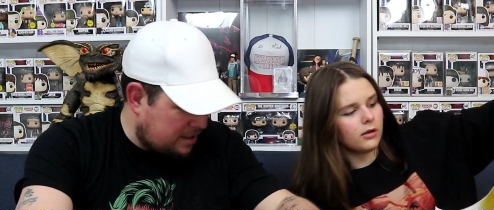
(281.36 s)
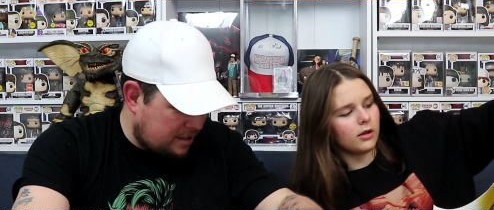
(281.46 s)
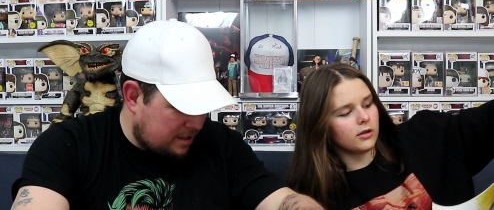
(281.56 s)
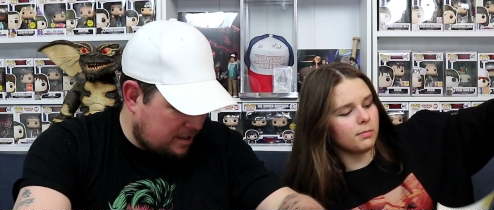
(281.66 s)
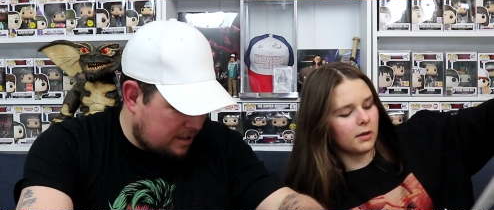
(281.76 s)

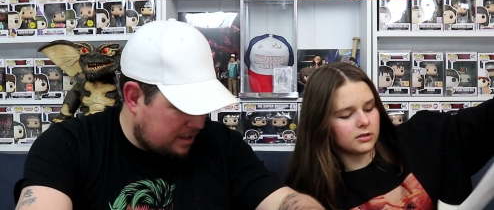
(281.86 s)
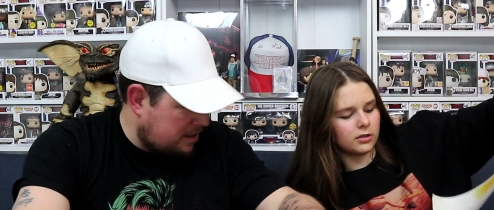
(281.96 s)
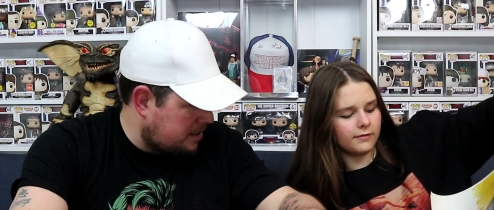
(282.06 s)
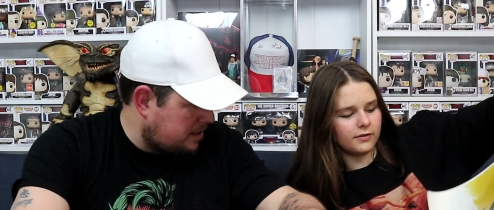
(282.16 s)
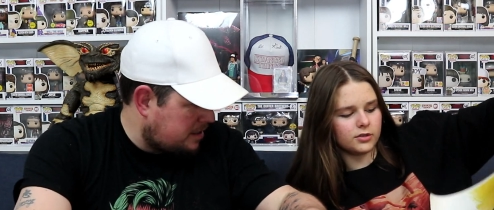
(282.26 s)
Speaker 1: That's back
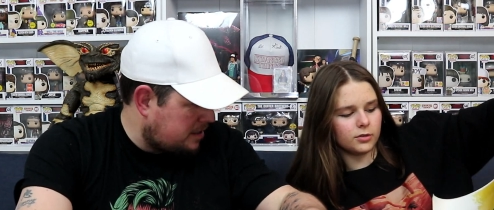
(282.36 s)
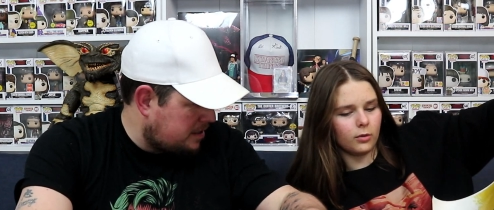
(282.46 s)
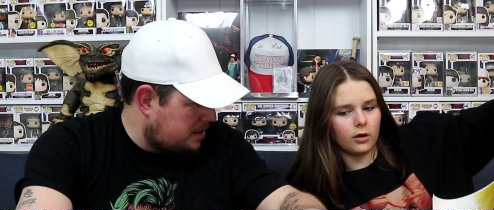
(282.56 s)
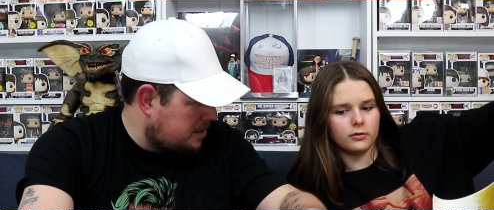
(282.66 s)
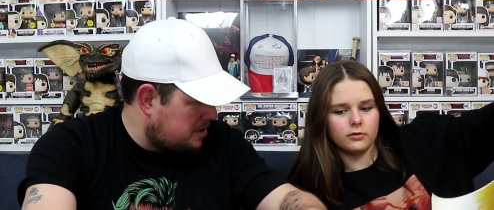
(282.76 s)
to feature
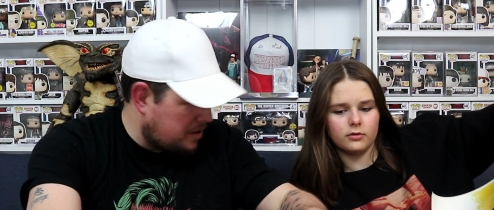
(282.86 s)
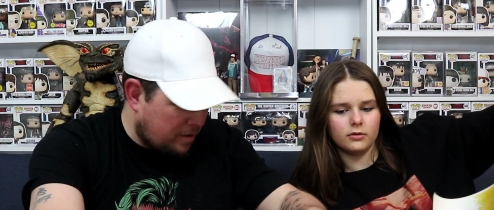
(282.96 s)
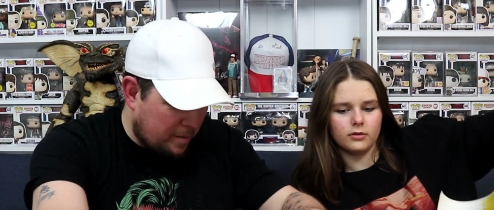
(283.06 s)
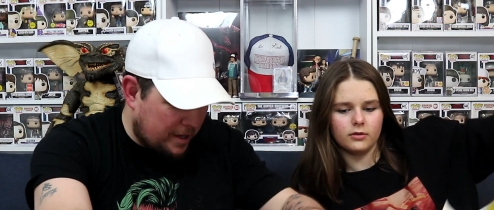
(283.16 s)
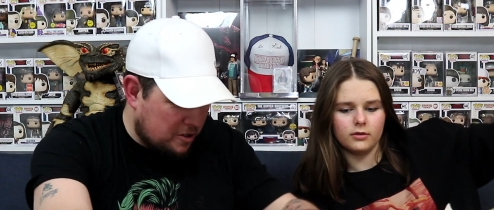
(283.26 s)
one.
Speaker 2: See what
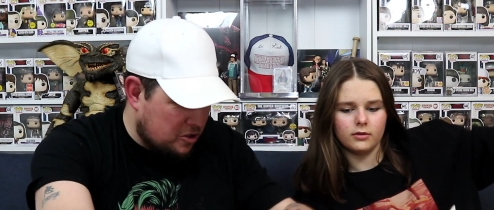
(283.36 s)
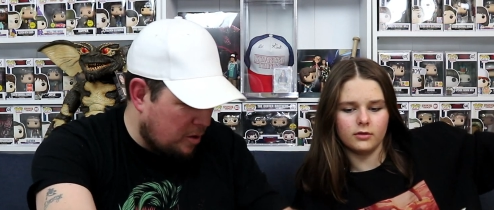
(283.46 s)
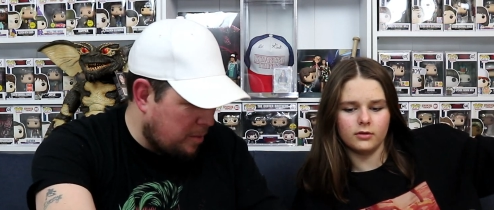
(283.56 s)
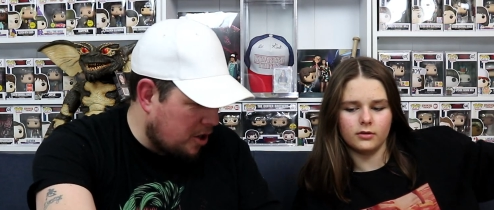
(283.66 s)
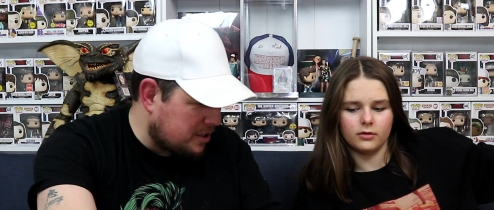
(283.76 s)
I mean? There's no
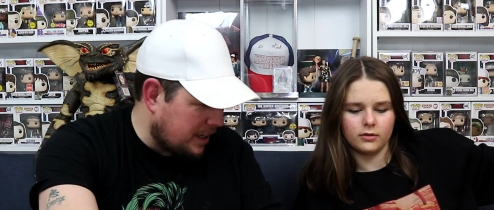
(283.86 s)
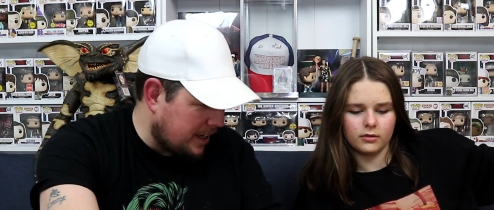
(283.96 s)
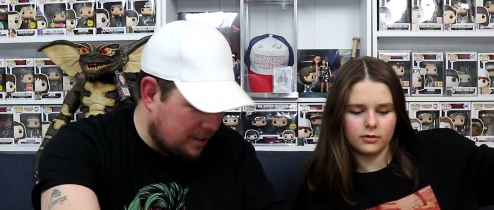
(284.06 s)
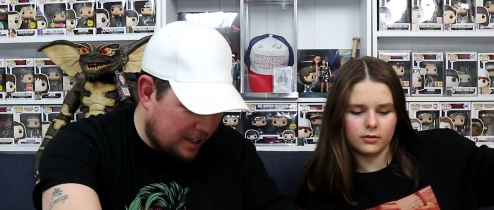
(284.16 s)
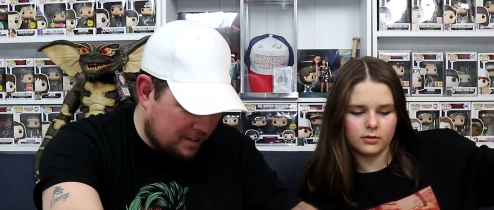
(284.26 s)
border
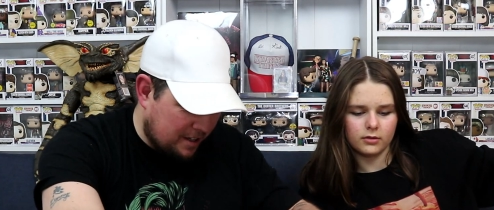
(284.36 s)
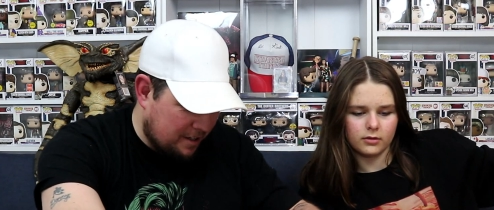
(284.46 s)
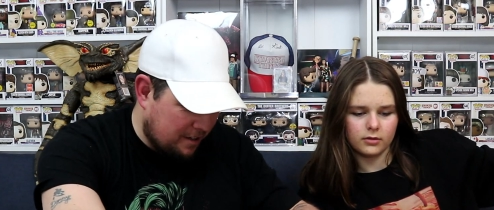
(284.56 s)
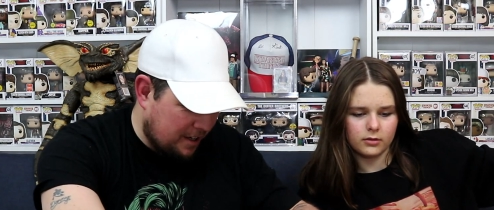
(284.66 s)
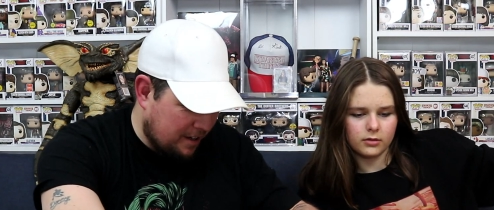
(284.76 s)
like on that side
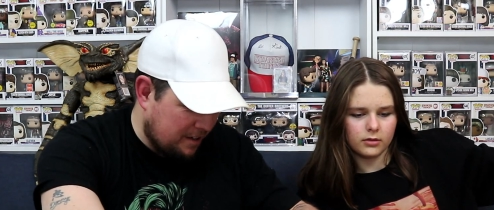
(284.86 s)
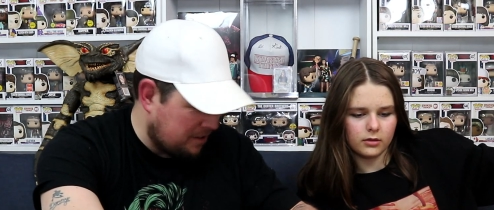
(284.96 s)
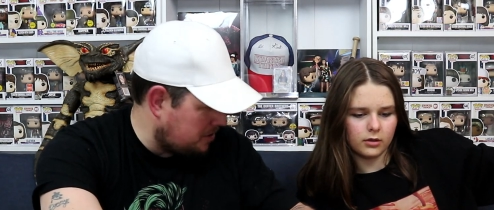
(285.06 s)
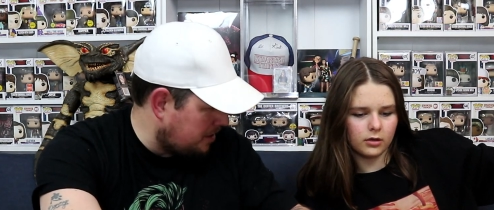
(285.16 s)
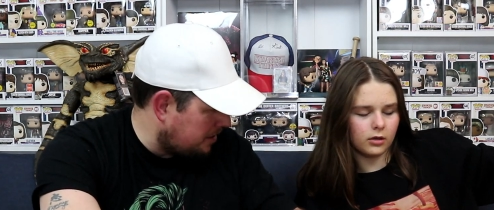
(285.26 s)
on here,
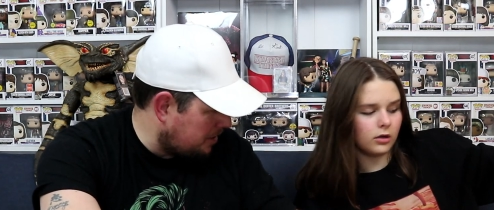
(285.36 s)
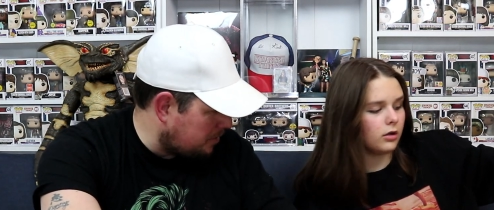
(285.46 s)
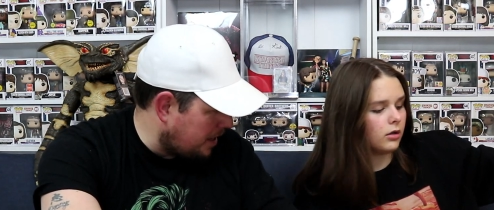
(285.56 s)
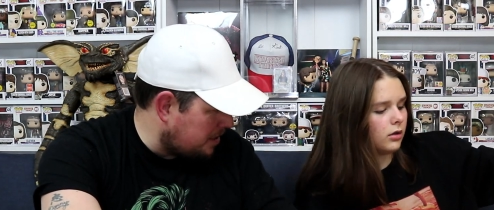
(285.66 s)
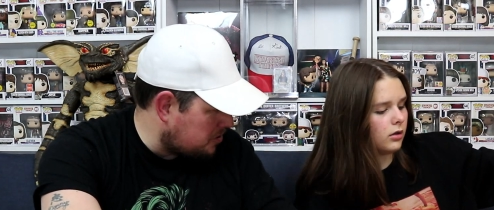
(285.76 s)
so that's
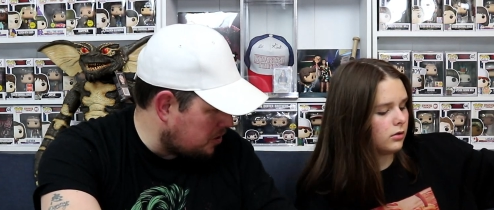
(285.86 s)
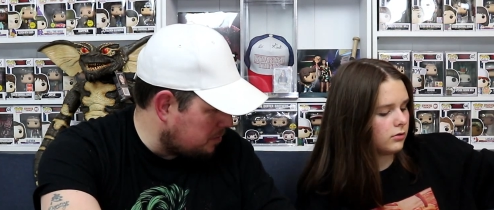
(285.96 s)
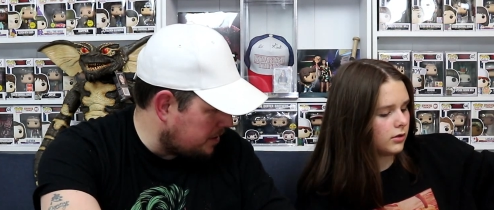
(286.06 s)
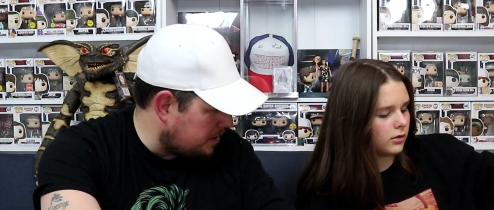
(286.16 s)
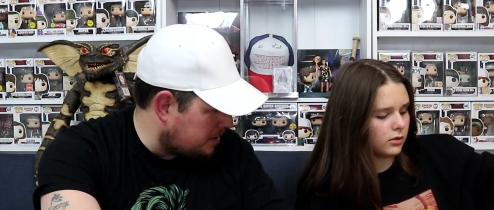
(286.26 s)
why I oh,
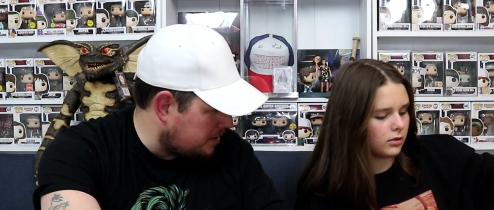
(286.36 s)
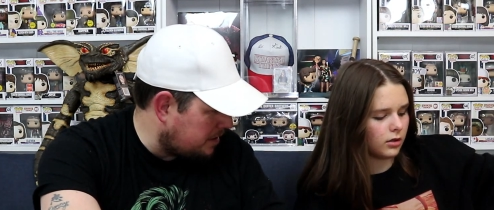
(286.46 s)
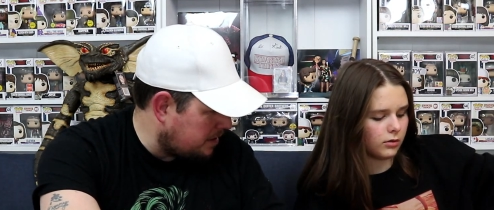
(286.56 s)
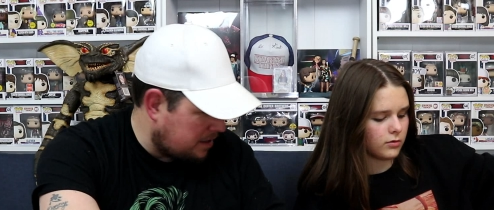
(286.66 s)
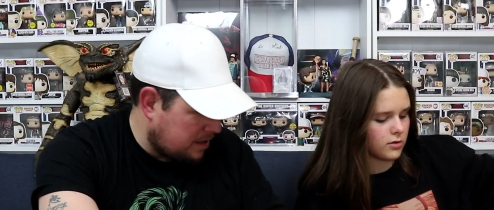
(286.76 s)
assumed it.
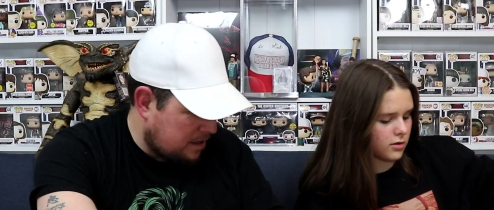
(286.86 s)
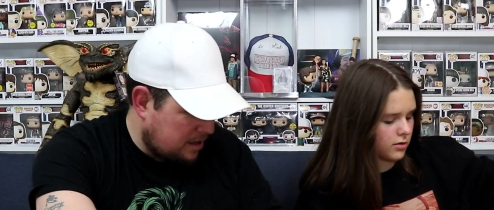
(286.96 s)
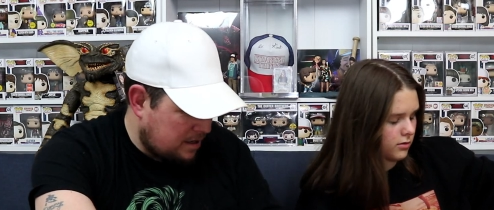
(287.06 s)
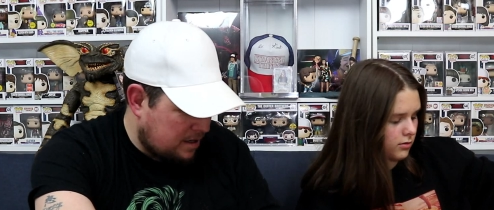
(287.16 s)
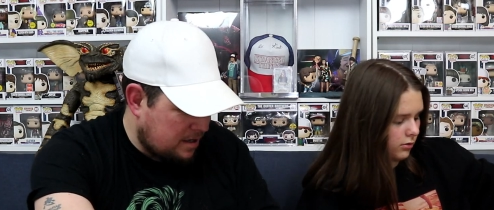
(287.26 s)
Speaker 1: I was
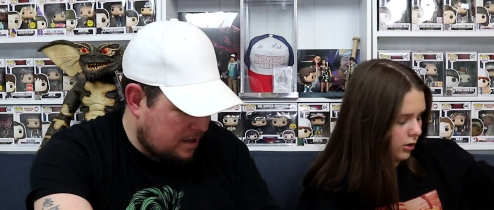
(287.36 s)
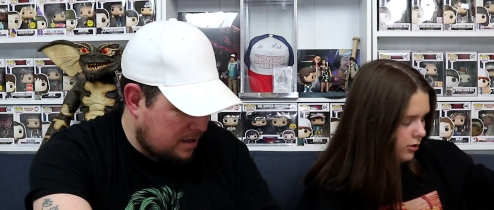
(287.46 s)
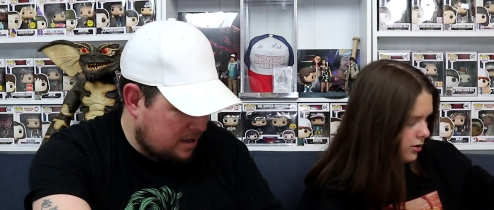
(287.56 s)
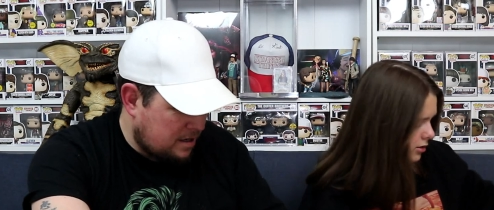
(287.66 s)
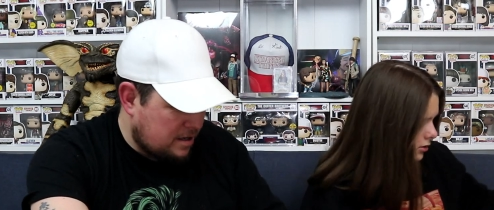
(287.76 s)

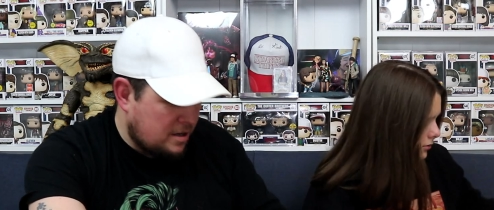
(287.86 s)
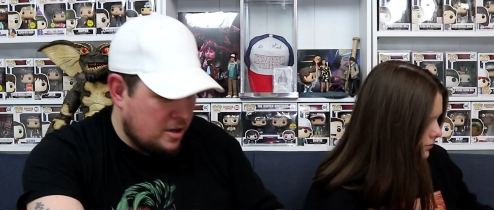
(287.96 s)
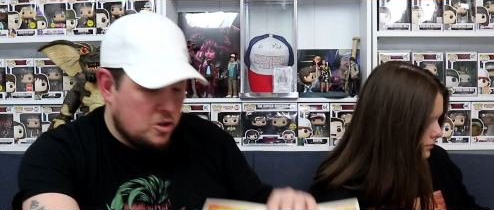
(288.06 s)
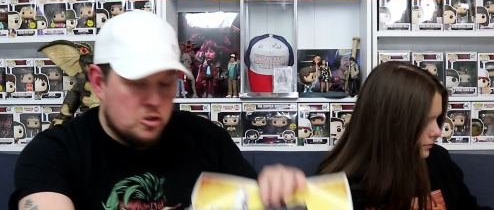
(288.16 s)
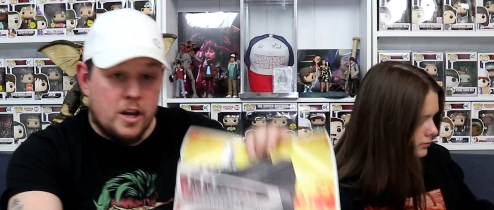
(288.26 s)
lost.
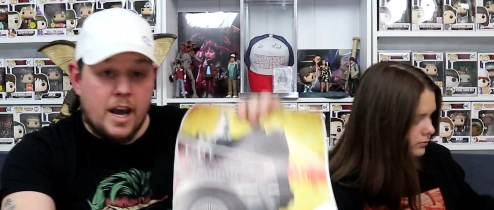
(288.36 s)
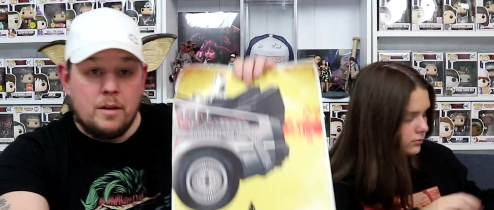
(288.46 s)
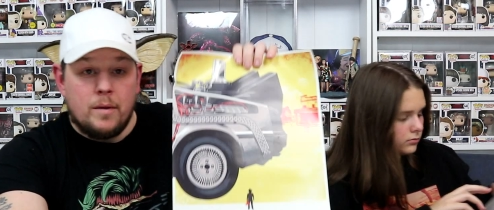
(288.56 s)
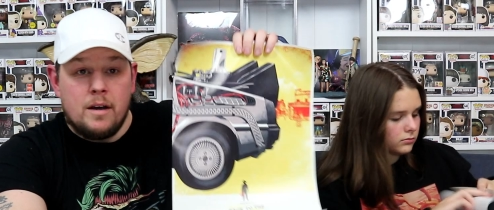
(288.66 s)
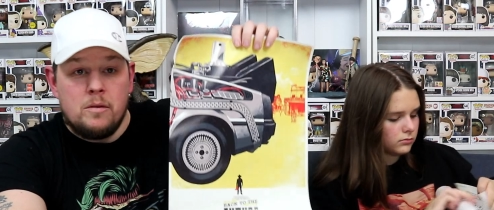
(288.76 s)
Speaker 2: So yeah, anyway,